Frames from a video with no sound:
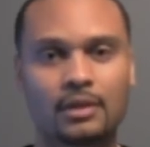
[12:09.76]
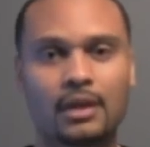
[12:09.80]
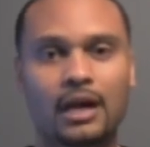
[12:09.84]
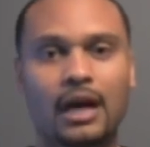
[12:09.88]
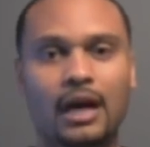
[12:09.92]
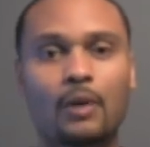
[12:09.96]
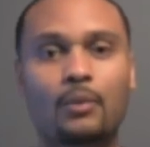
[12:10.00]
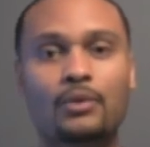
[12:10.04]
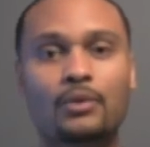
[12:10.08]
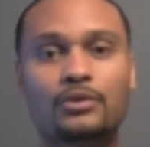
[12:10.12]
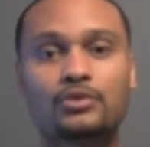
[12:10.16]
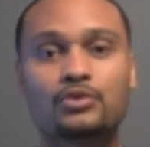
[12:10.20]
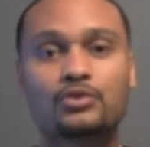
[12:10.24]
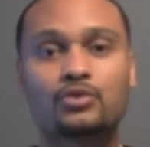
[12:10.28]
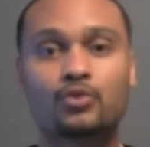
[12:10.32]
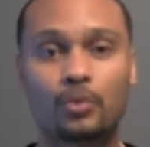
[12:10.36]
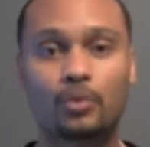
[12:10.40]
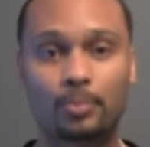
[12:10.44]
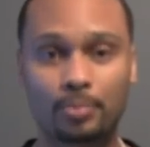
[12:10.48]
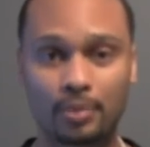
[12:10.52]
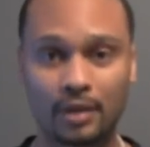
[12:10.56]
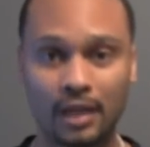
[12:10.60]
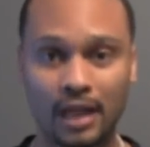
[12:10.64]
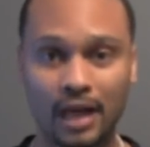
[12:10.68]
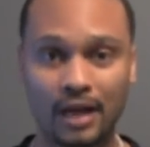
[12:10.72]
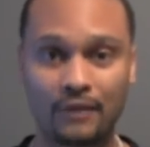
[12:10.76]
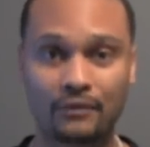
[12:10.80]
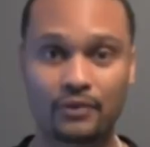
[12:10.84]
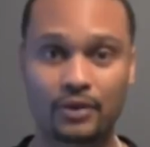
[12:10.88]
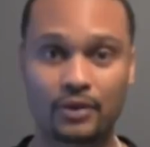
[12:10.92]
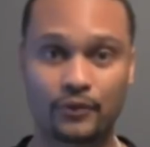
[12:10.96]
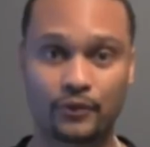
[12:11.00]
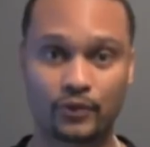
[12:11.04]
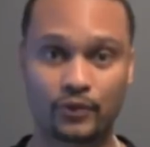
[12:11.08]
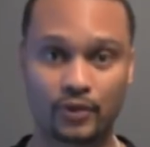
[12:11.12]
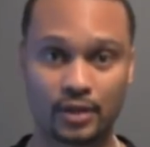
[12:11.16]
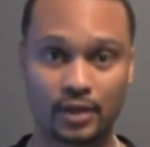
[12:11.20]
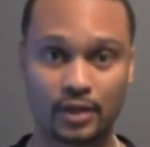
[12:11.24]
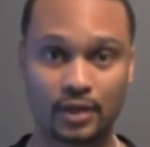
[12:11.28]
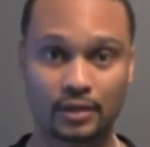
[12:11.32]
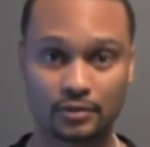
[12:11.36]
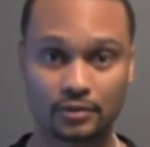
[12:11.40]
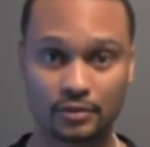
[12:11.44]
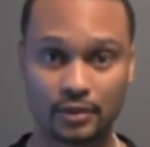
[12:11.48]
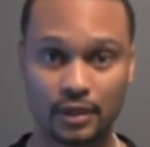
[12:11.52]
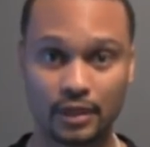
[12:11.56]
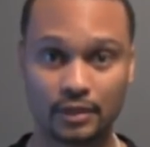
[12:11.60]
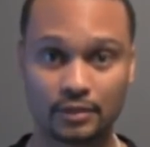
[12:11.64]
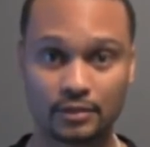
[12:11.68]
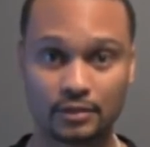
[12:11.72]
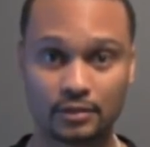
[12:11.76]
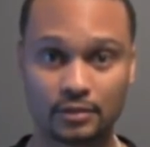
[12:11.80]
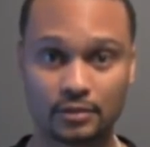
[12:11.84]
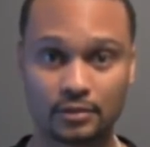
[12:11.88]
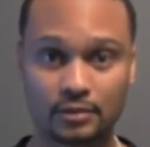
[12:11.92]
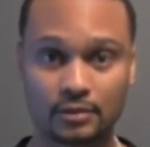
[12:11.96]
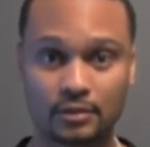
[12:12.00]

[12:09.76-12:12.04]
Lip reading: I want you to apply for the free consultation.